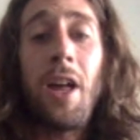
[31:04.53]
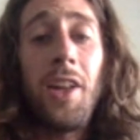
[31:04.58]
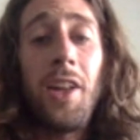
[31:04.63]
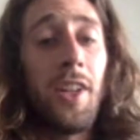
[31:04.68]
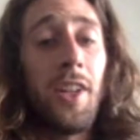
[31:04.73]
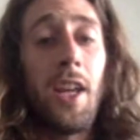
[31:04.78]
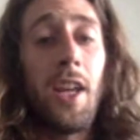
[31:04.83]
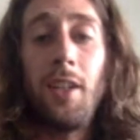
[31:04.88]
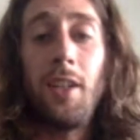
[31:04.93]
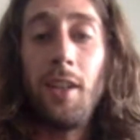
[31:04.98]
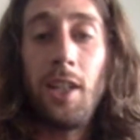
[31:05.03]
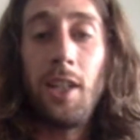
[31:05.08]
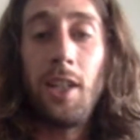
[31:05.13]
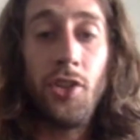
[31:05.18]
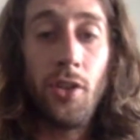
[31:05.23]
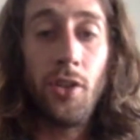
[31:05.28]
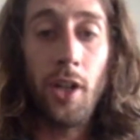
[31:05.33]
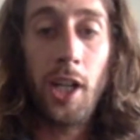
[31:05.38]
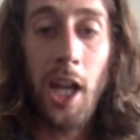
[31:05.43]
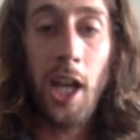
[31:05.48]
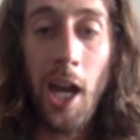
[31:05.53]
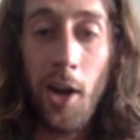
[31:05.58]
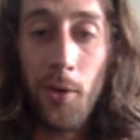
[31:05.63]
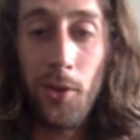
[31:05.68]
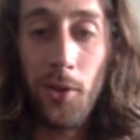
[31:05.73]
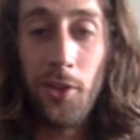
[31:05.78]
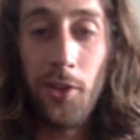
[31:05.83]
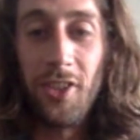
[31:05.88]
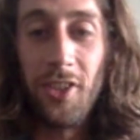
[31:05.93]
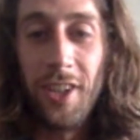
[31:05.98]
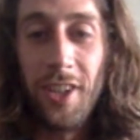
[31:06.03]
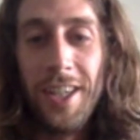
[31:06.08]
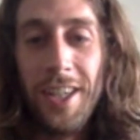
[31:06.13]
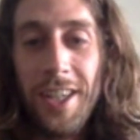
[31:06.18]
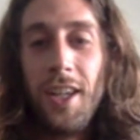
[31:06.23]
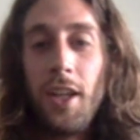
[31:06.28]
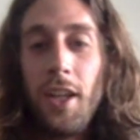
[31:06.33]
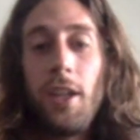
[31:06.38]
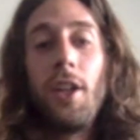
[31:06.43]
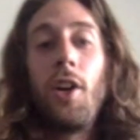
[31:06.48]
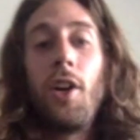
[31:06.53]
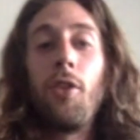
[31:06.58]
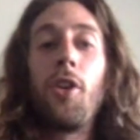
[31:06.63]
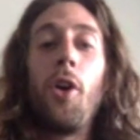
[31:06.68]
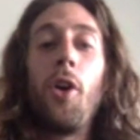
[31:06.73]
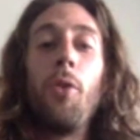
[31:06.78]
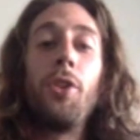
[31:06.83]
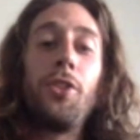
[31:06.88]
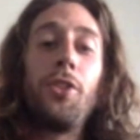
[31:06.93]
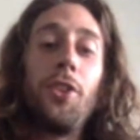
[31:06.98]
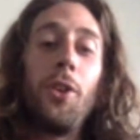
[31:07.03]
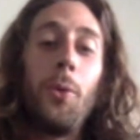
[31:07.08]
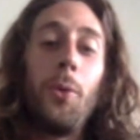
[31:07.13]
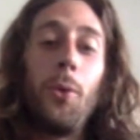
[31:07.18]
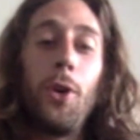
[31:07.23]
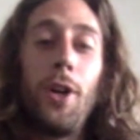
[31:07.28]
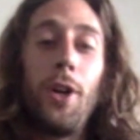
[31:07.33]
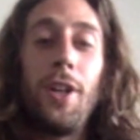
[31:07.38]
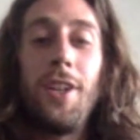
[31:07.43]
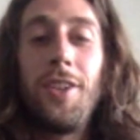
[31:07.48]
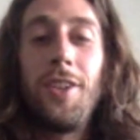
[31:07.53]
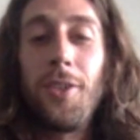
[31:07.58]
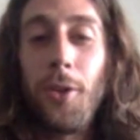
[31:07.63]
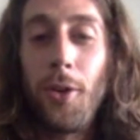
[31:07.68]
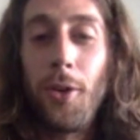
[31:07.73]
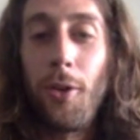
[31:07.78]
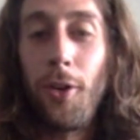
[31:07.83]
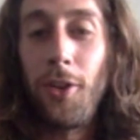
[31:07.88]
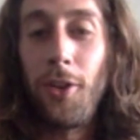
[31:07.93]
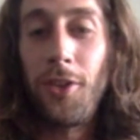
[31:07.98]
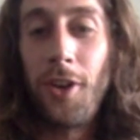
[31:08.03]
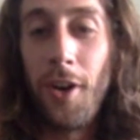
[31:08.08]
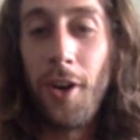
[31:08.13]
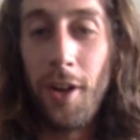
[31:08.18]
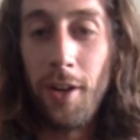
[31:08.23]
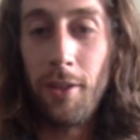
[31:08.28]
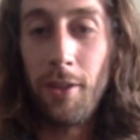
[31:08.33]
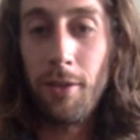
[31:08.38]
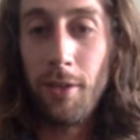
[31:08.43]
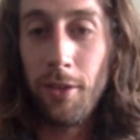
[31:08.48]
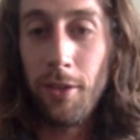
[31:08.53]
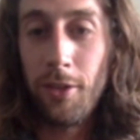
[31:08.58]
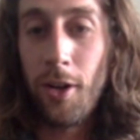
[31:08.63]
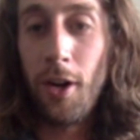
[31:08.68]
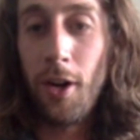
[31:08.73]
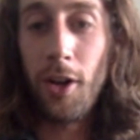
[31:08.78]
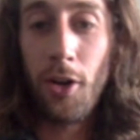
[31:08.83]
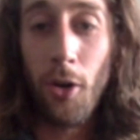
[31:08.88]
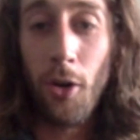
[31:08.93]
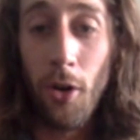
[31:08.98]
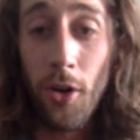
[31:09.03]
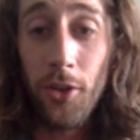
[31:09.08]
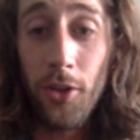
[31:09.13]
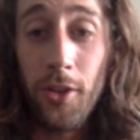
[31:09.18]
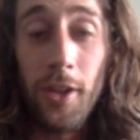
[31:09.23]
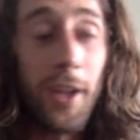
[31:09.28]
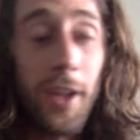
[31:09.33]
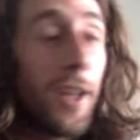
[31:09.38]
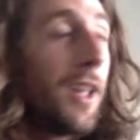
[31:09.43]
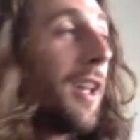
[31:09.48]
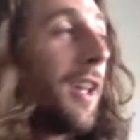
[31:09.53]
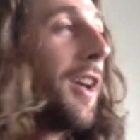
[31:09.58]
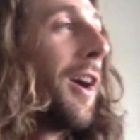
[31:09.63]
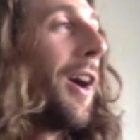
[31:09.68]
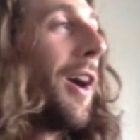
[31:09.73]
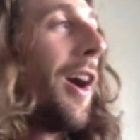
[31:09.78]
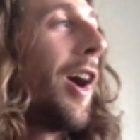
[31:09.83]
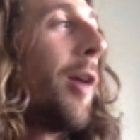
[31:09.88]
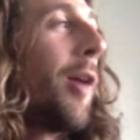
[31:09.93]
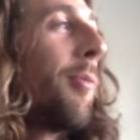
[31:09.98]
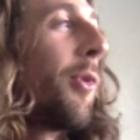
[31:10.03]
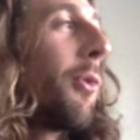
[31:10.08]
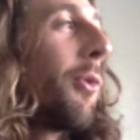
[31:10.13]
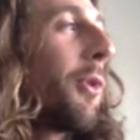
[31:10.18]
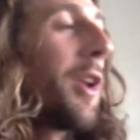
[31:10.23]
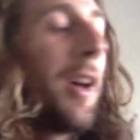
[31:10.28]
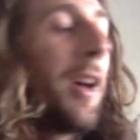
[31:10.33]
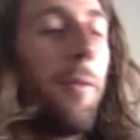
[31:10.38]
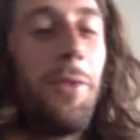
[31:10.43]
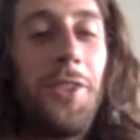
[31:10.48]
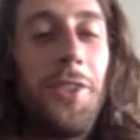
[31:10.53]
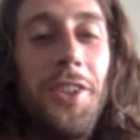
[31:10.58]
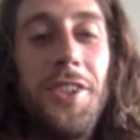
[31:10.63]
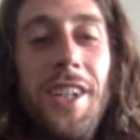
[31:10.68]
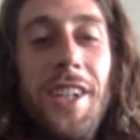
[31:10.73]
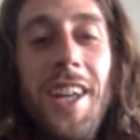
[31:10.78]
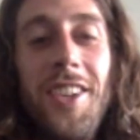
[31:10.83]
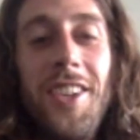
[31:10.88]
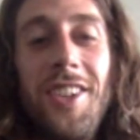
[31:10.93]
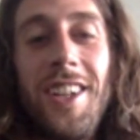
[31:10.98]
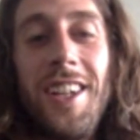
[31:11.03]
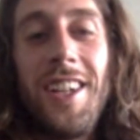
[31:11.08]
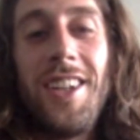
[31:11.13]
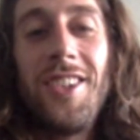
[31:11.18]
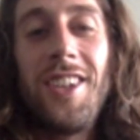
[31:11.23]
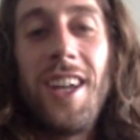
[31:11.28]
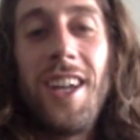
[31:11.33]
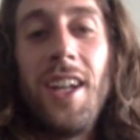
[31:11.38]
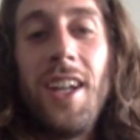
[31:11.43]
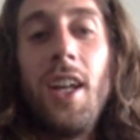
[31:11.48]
I'm not saying delete your accounts. Go into the woods or start a cult. But what I'm suggesting is